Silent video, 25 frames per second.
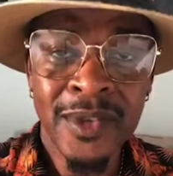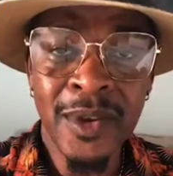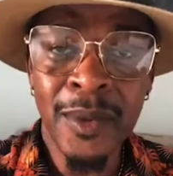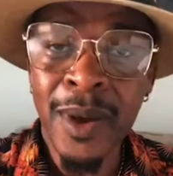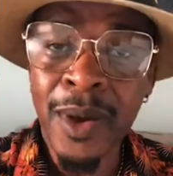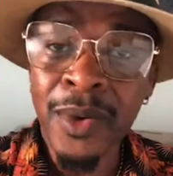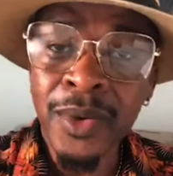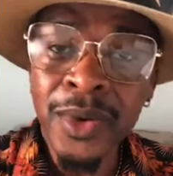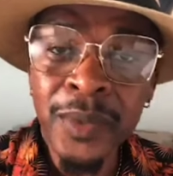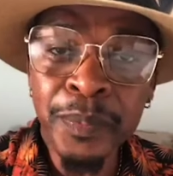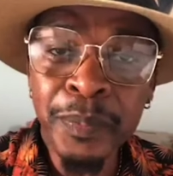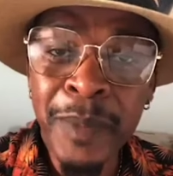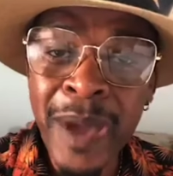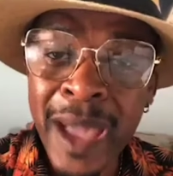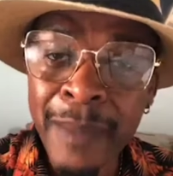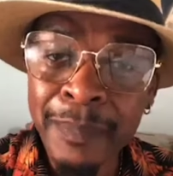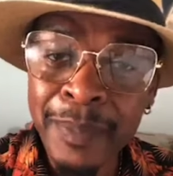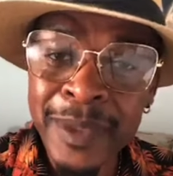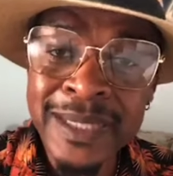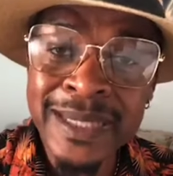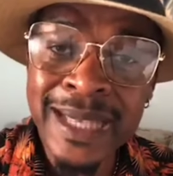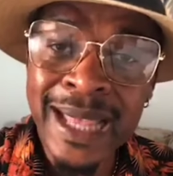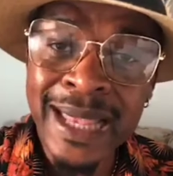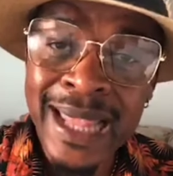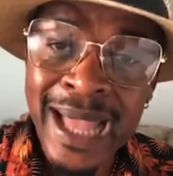So I want to buy
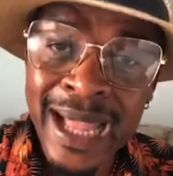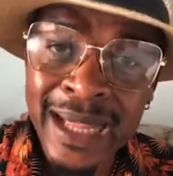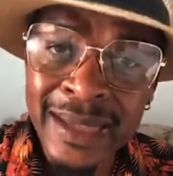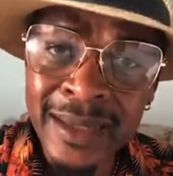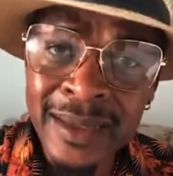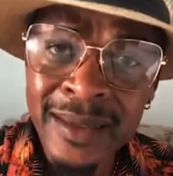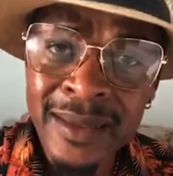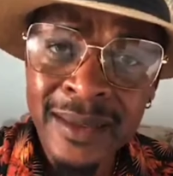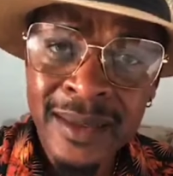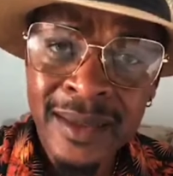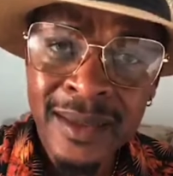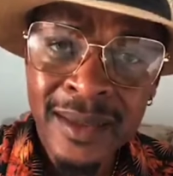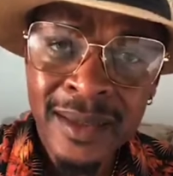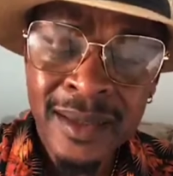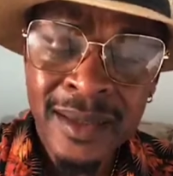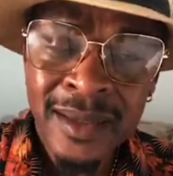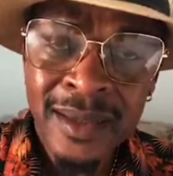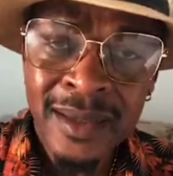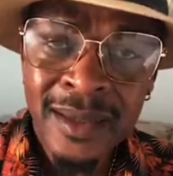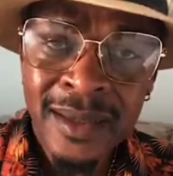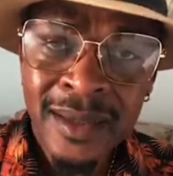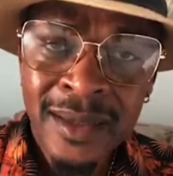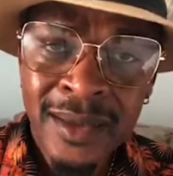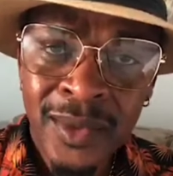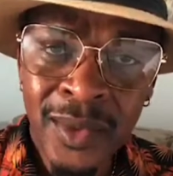a piece of land.
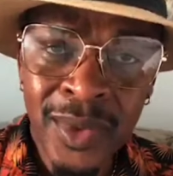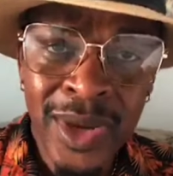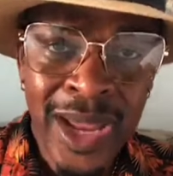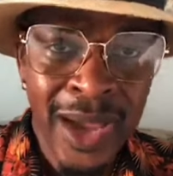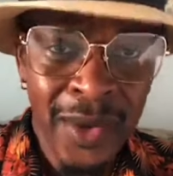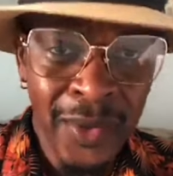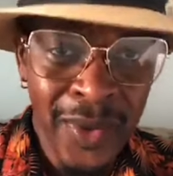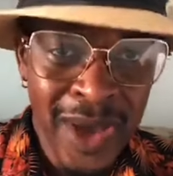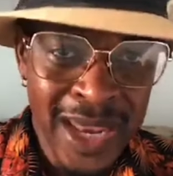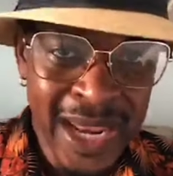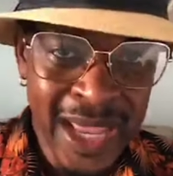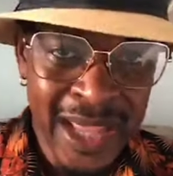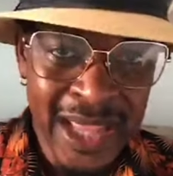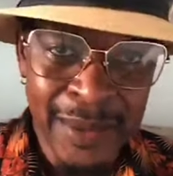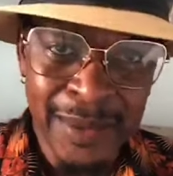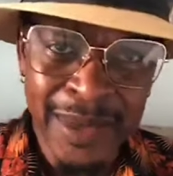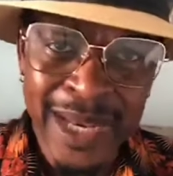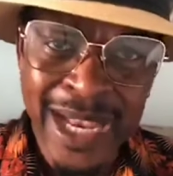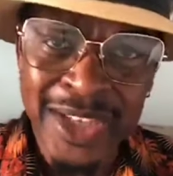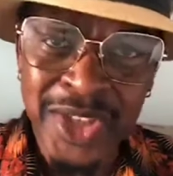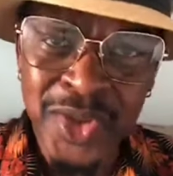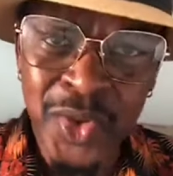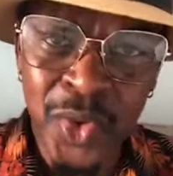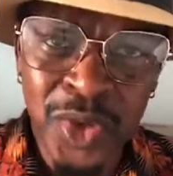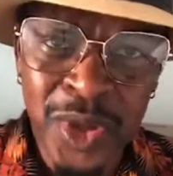When I go and let
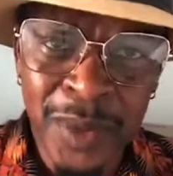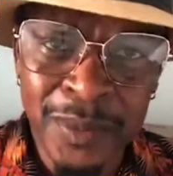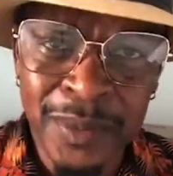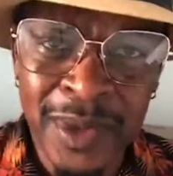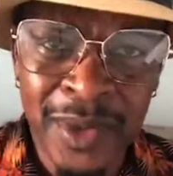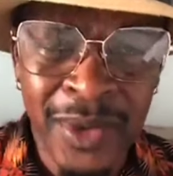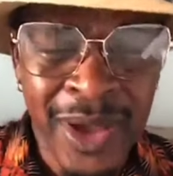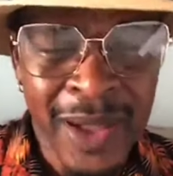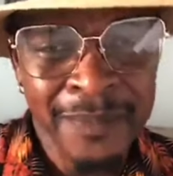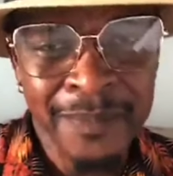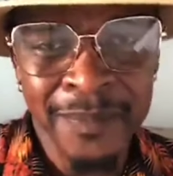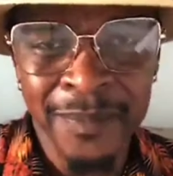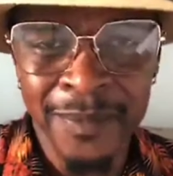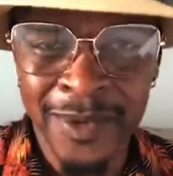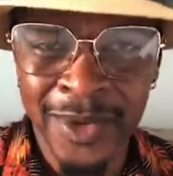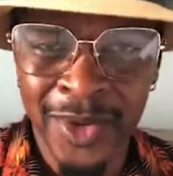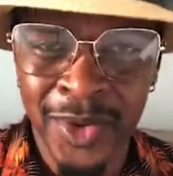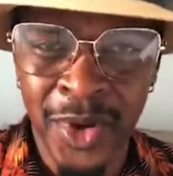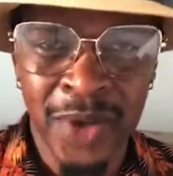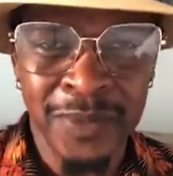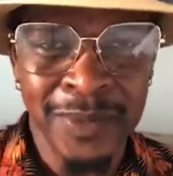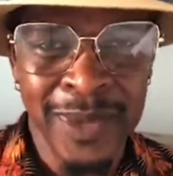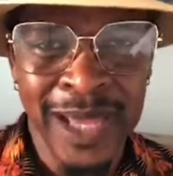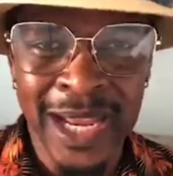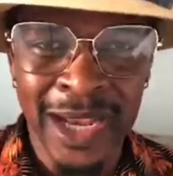them just shoot up the
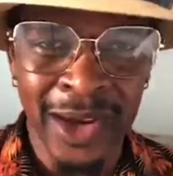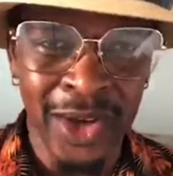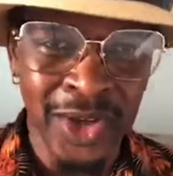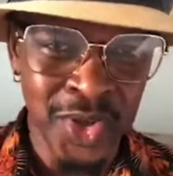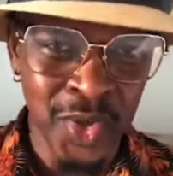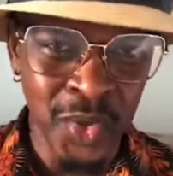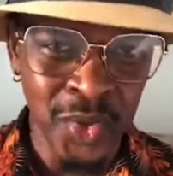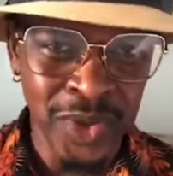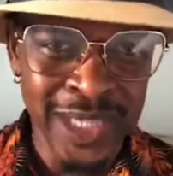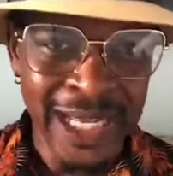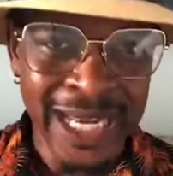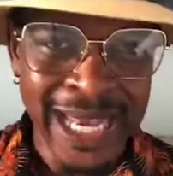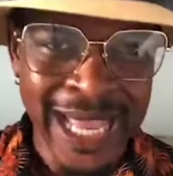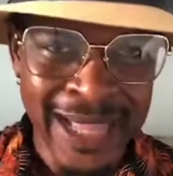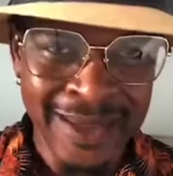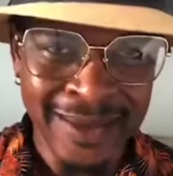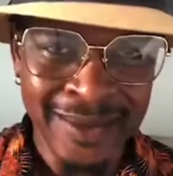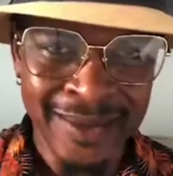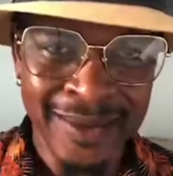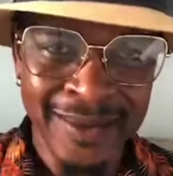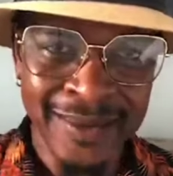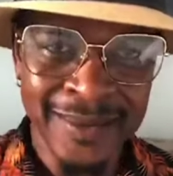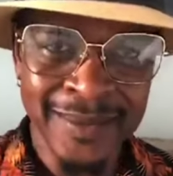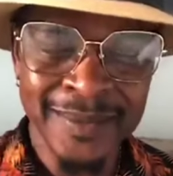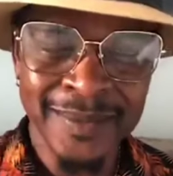back. Gunman, I go shoot the
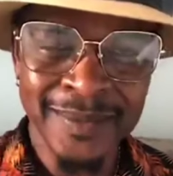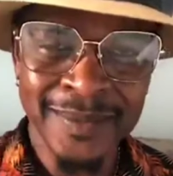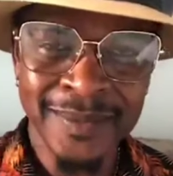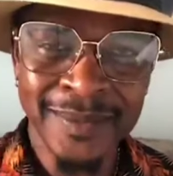land.